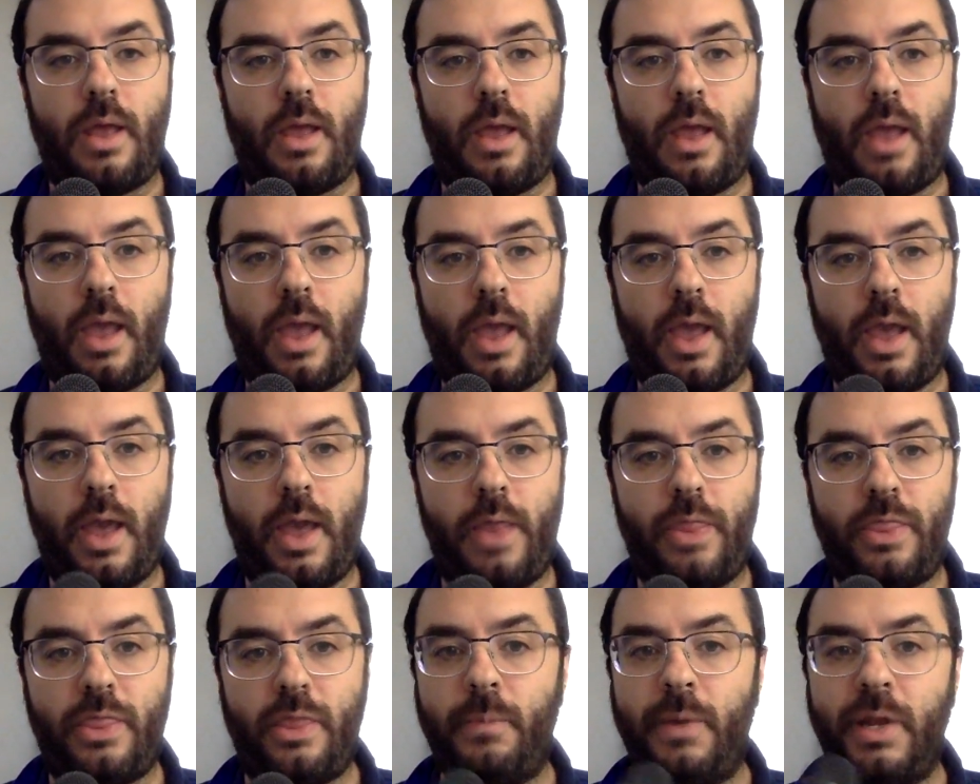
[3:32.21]

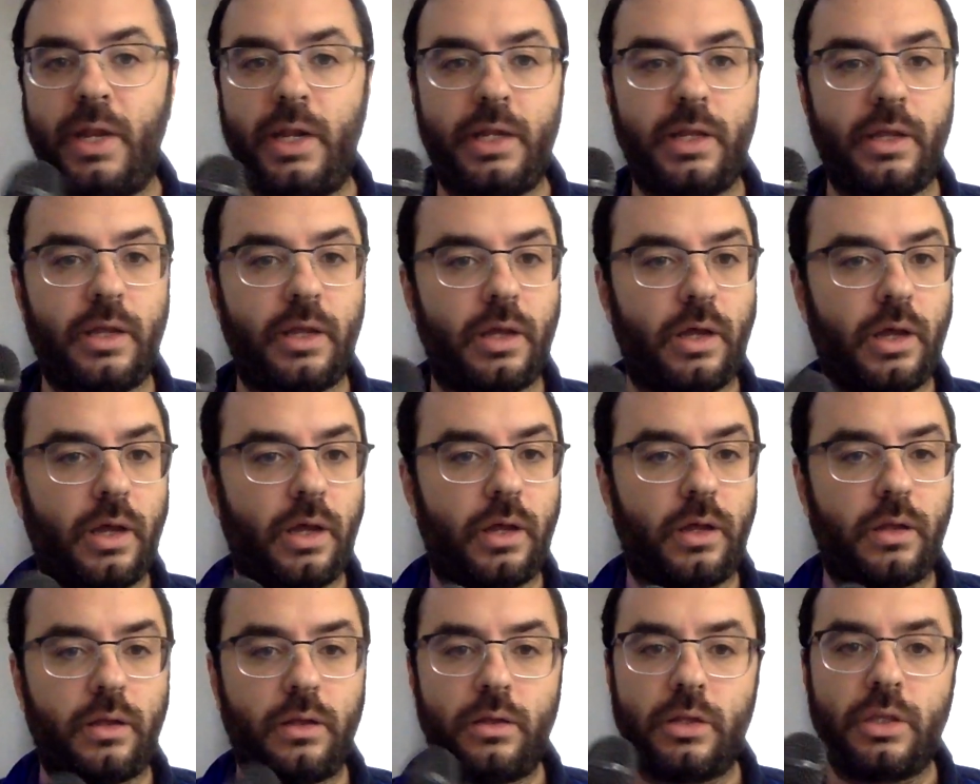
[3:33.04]
and the
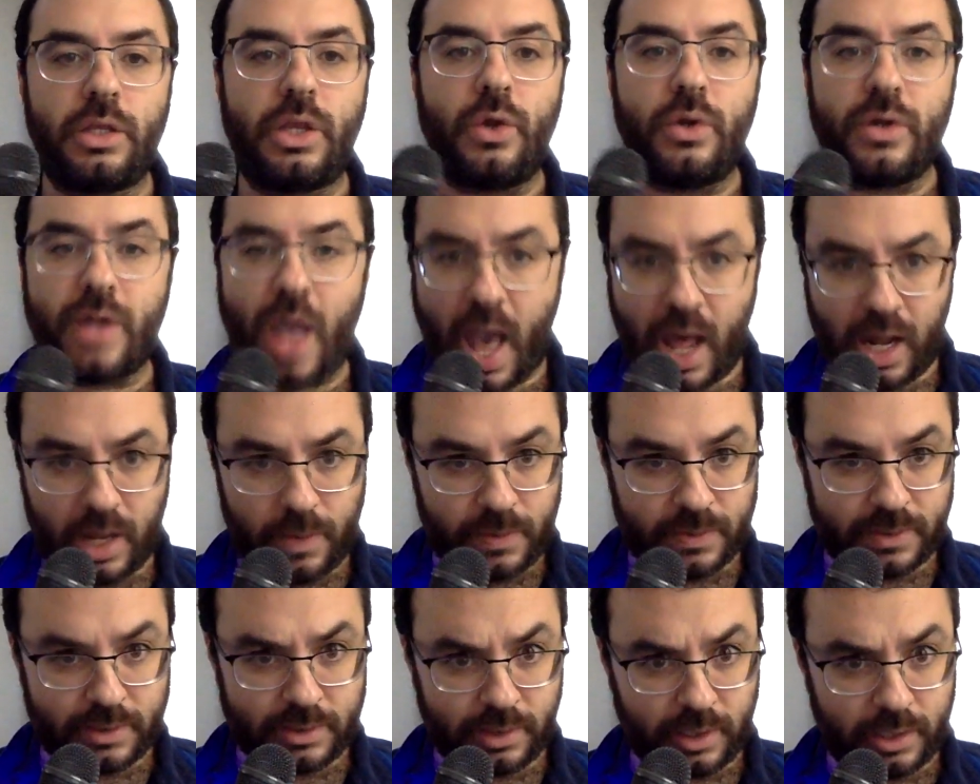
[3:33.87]
media
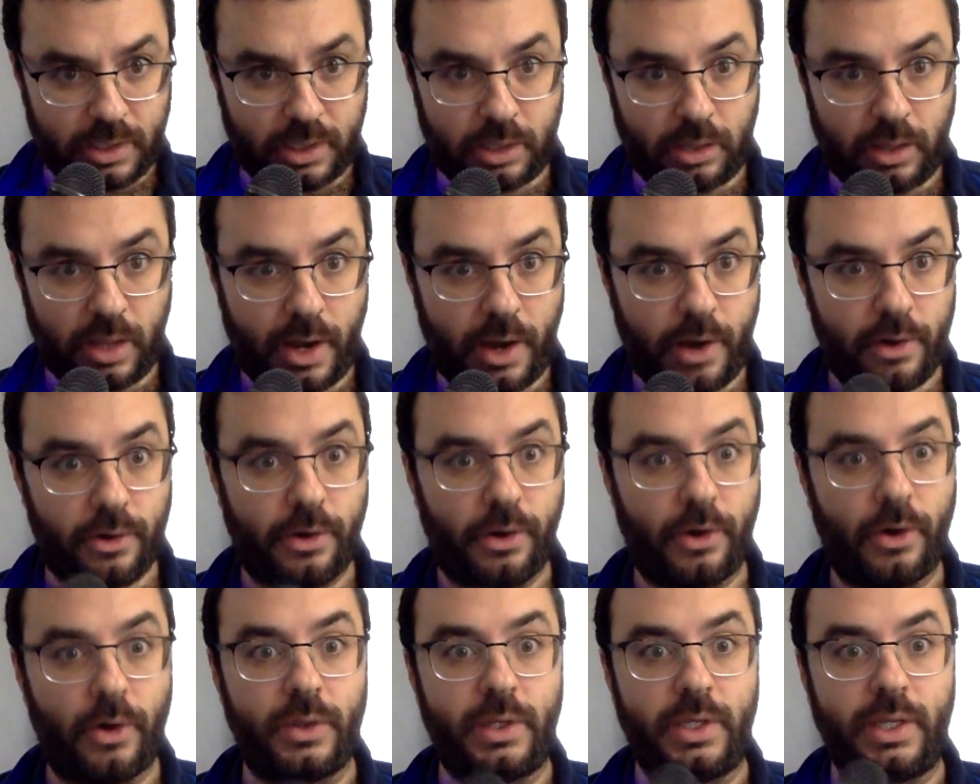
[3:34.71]
unanimously declared
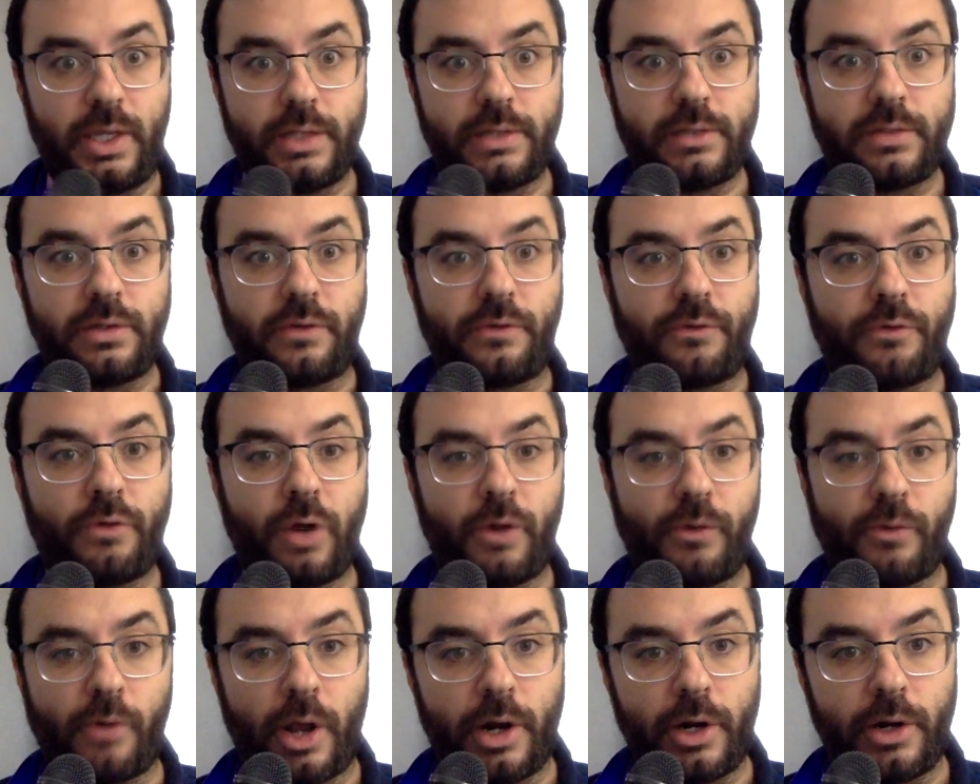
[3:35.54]
her the instant
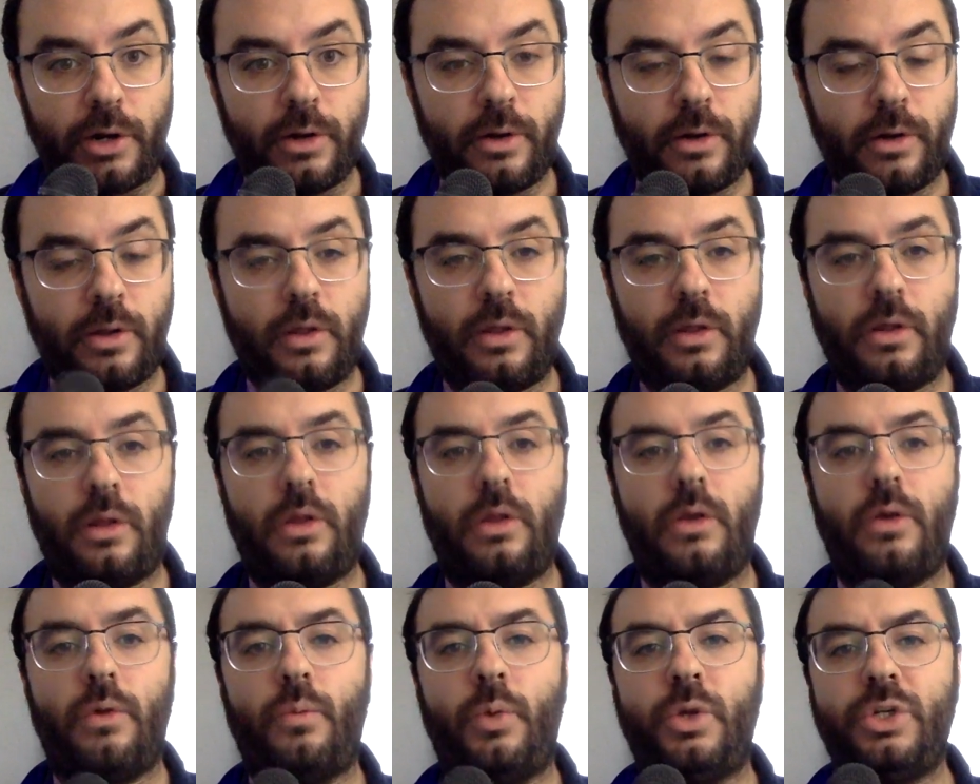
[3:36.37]
frontrunner,
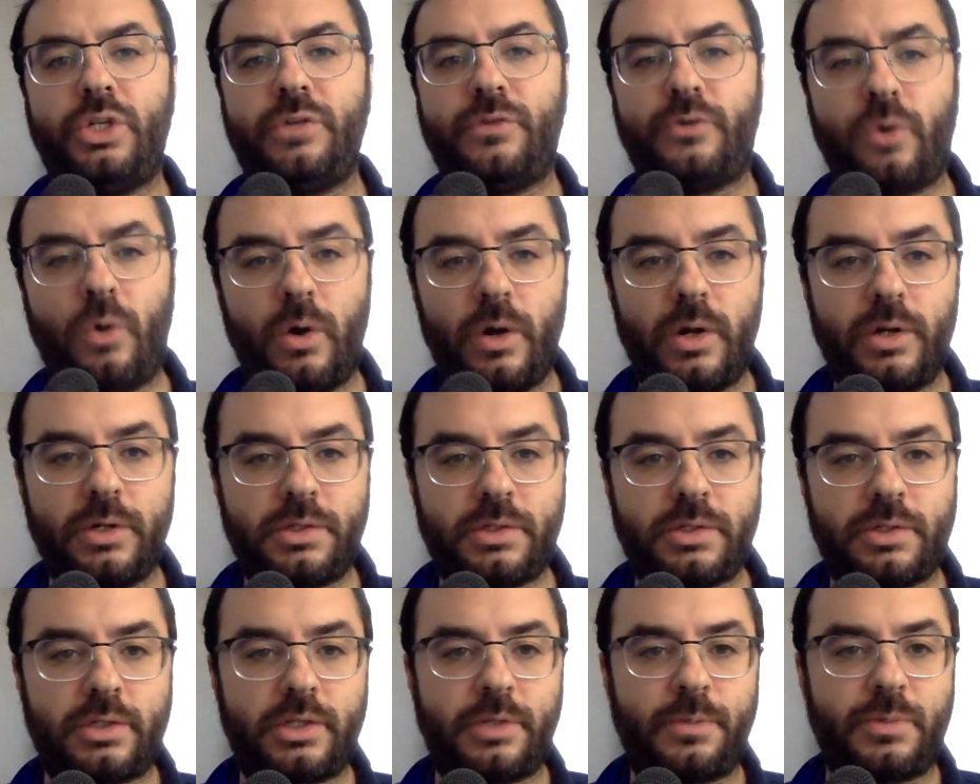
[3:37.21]
which of
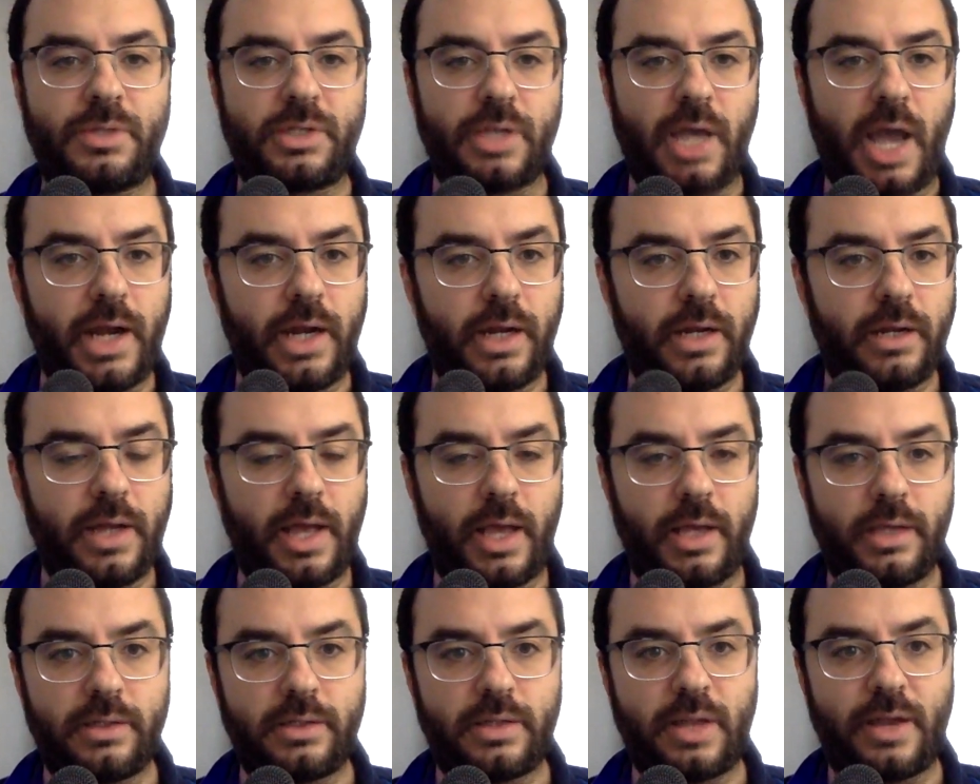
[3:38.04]
course subsided,
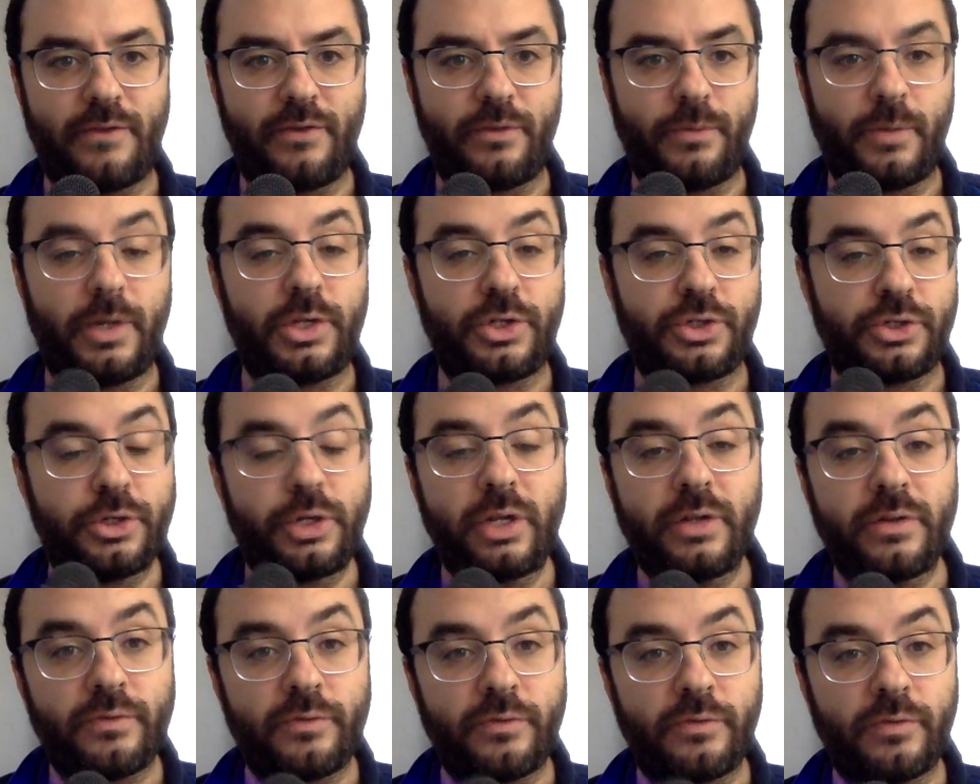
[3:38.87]
as everybody
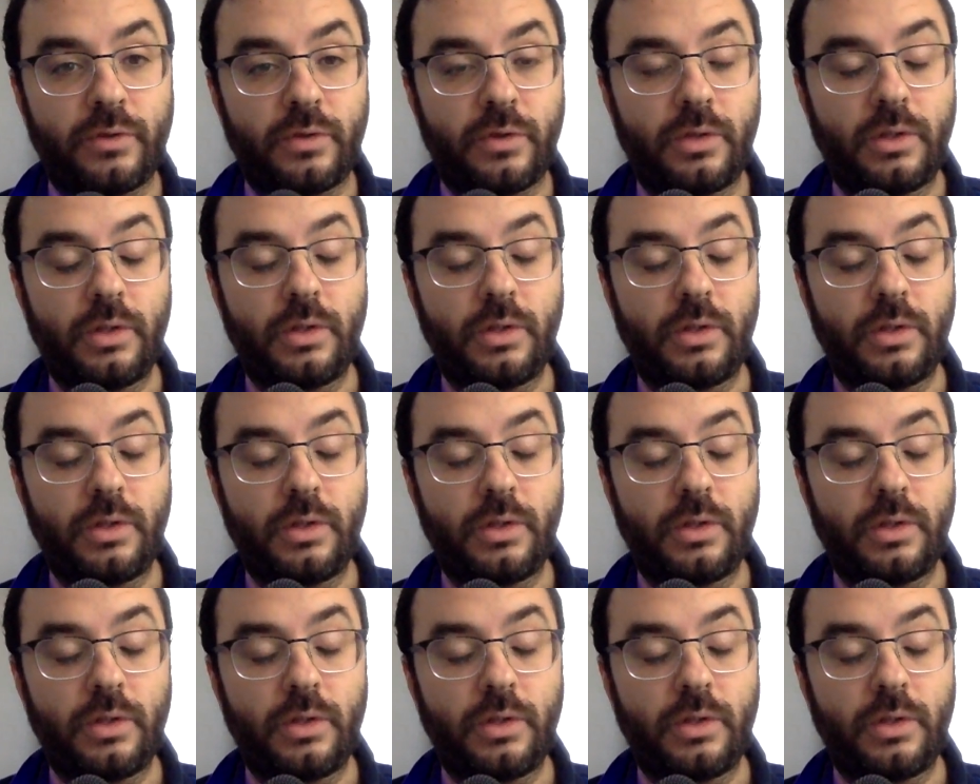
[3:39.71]
should have